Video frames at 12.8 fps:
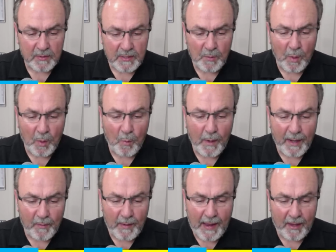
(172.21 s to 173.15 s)
you will
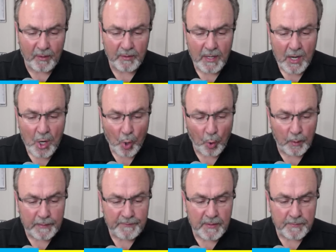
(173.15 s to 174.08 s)
wear out or
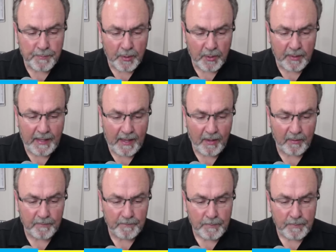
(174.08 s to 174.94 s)
even burn out.